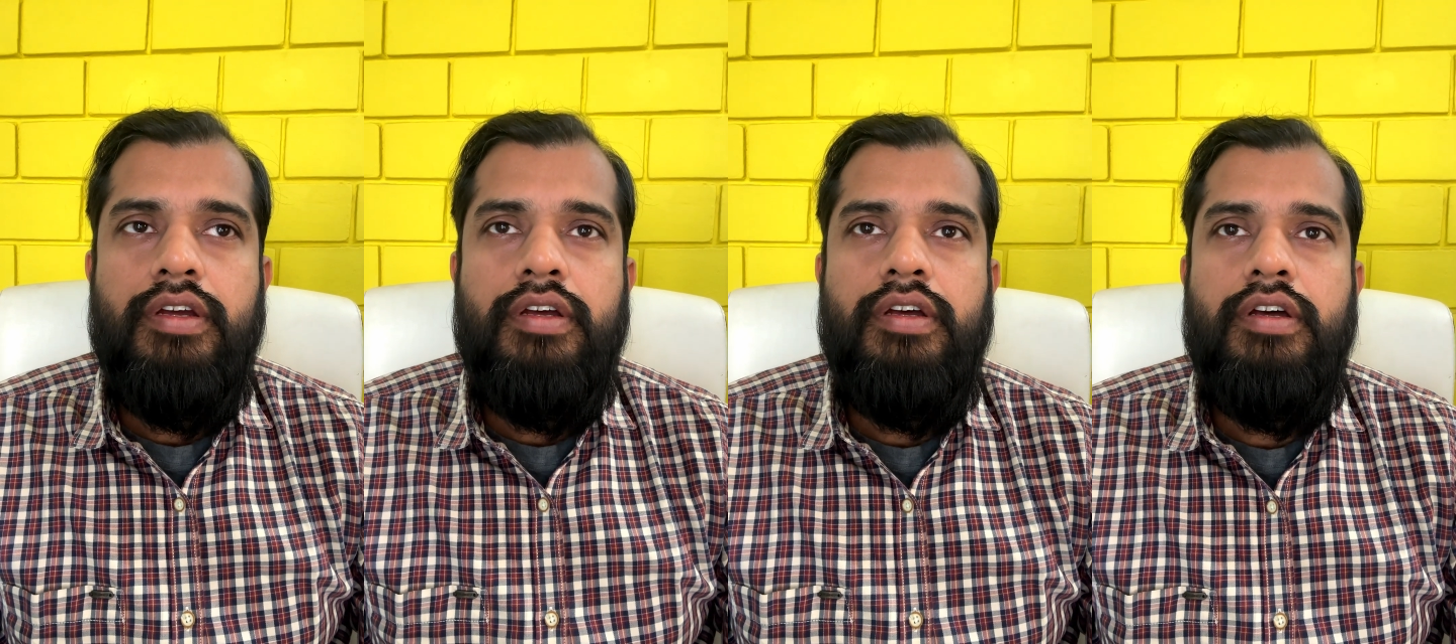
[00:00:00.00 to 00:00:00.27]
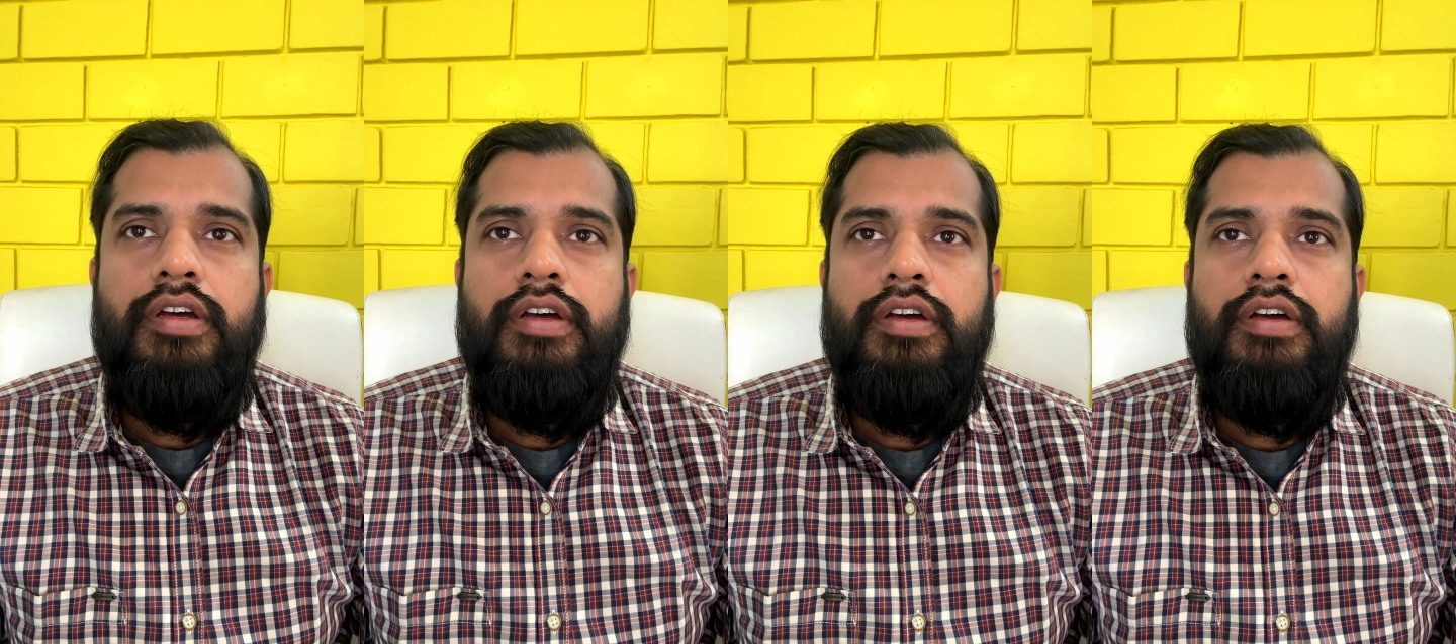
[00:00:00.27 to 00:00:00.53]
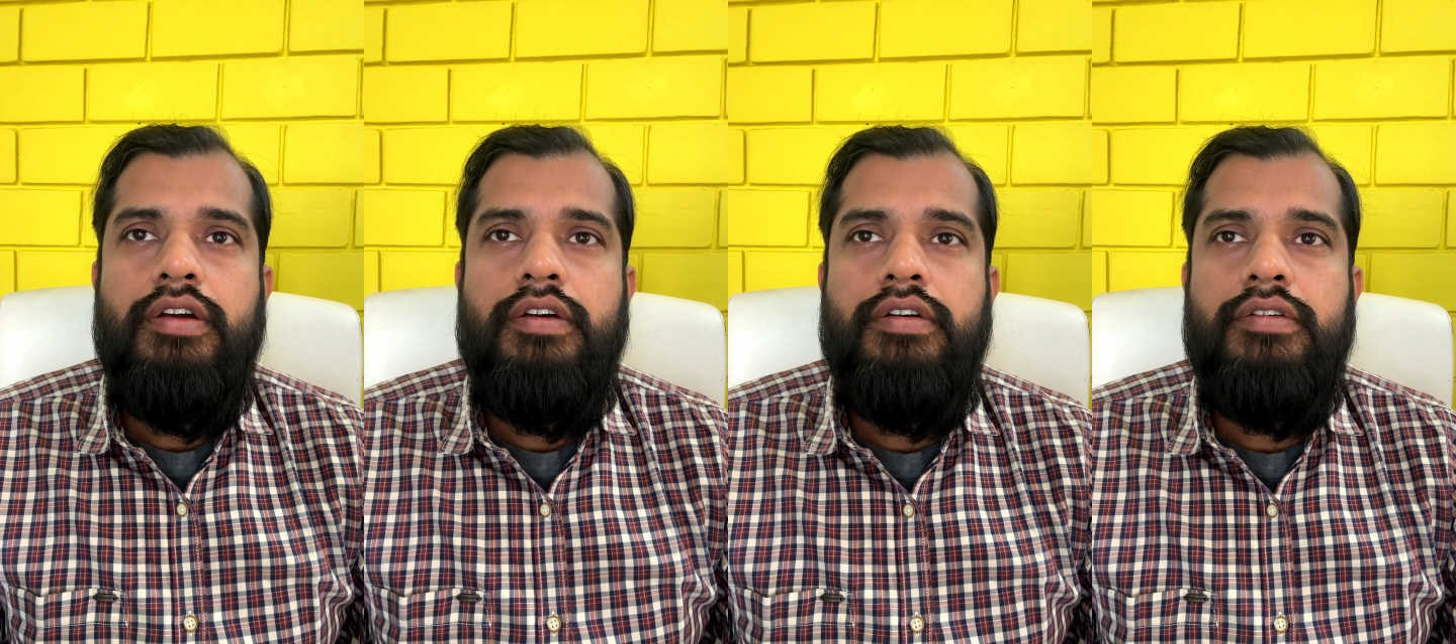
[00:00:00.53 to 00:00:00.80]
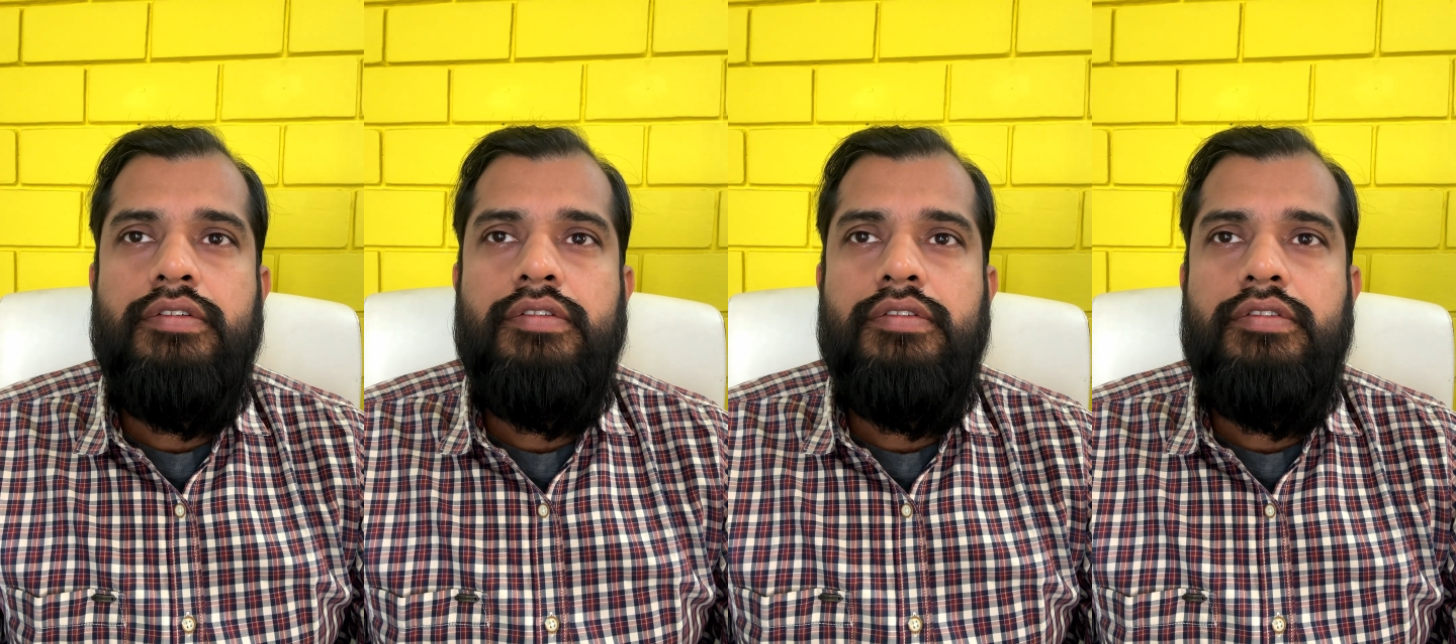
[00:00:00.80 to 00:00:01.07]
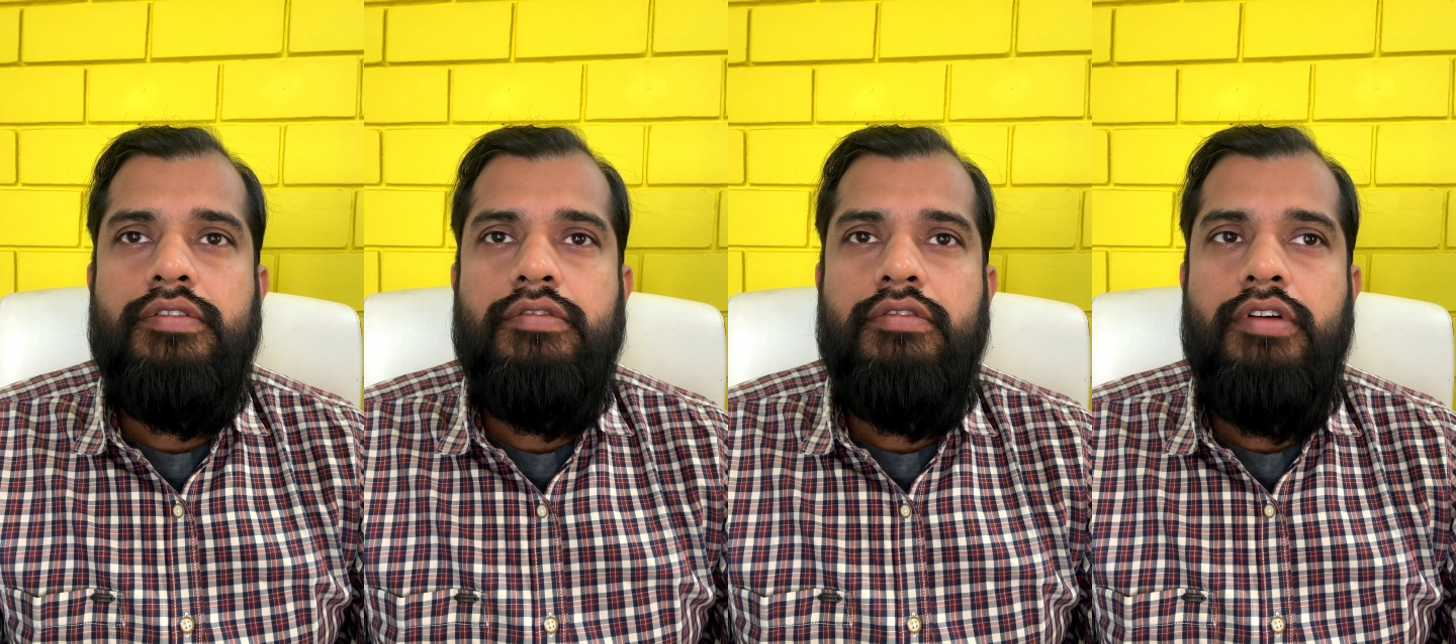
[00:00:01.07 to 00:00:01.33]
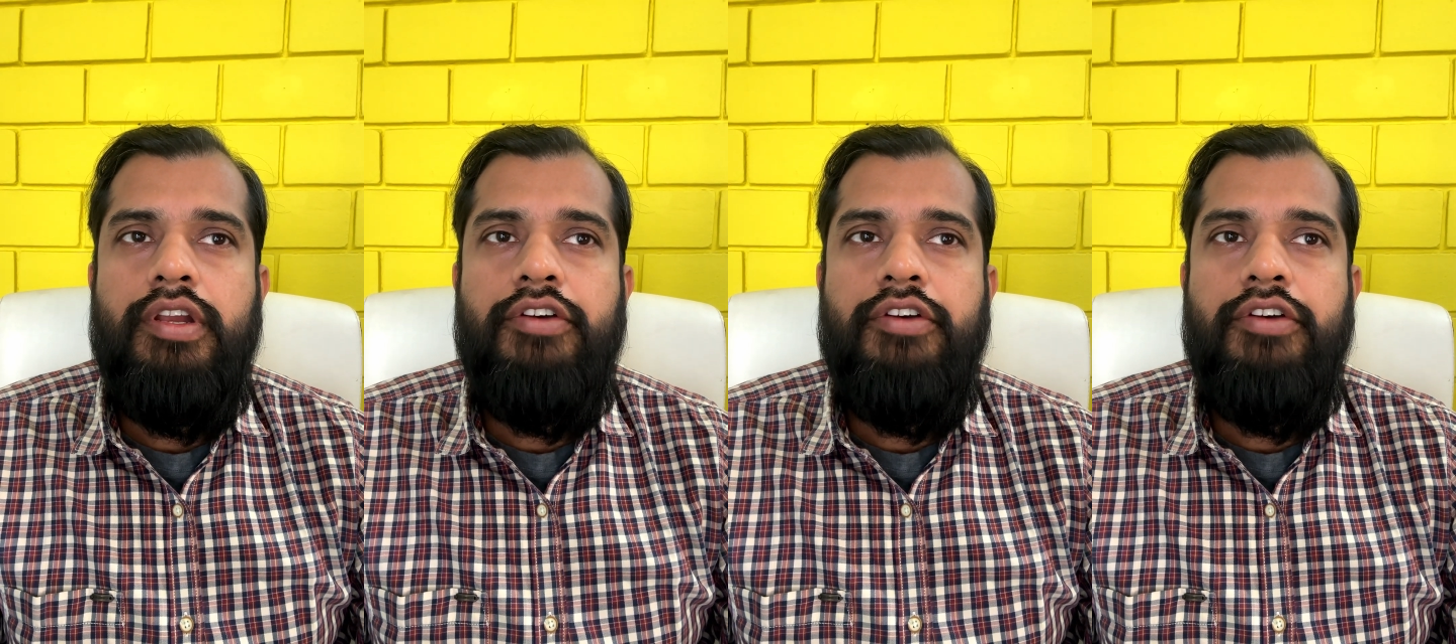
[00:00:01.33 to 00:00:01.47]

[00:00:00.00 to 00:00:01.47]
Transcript: uh, one